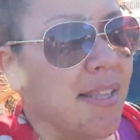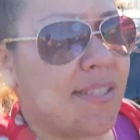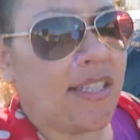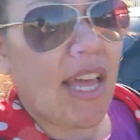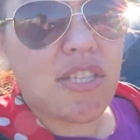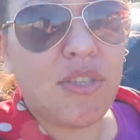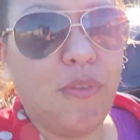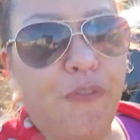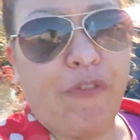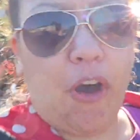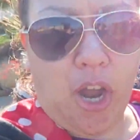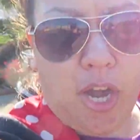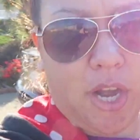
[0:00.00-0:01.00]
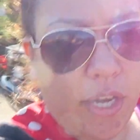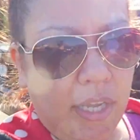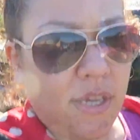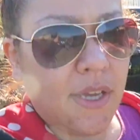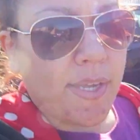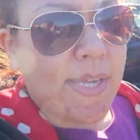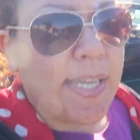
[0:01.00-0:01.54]
It's not too far.
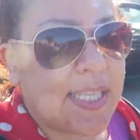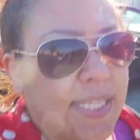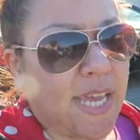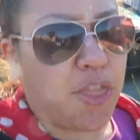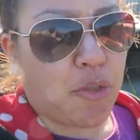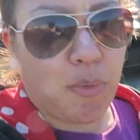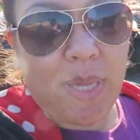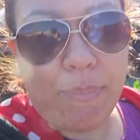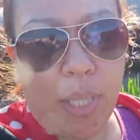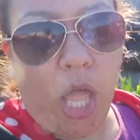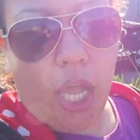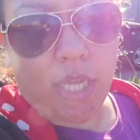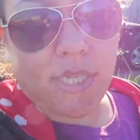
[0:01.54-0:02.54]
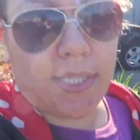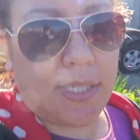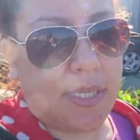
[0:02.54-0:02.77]
It's like three blocks.